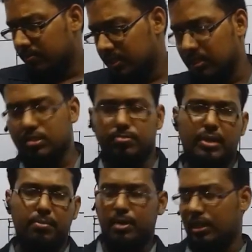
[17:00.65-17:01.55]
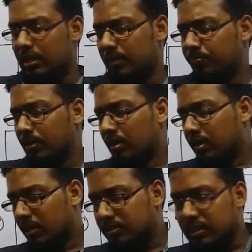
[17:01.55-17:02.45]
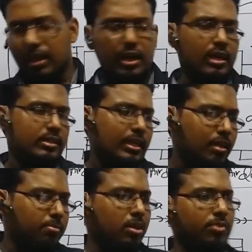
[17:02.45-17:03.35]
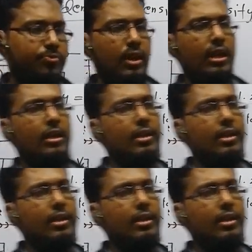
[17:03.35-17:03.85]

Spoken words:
which is maybe a chair, table, fan,